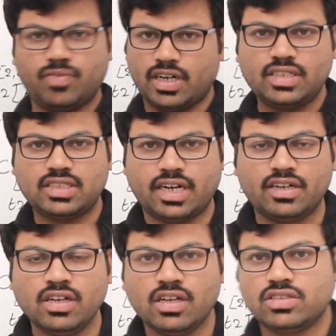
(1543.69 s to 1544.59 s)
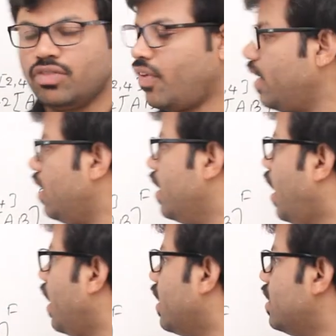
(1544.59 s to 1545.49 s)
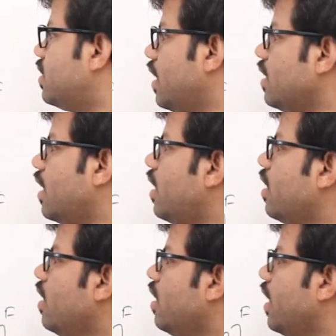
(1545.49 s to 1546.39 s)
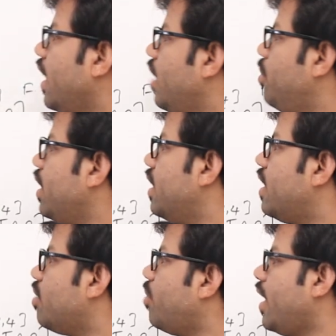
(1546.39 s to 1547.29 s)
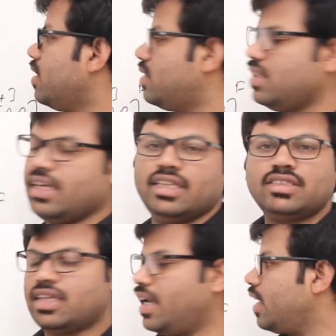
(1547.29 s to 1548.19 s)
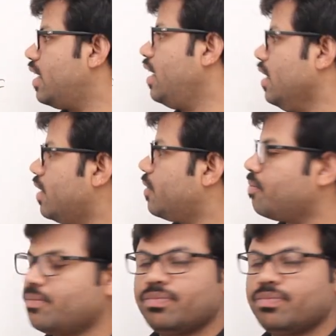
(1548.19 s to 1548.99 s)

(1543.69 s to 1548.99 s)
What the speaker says: Understand? So finally I can say that AB determines C is correct here.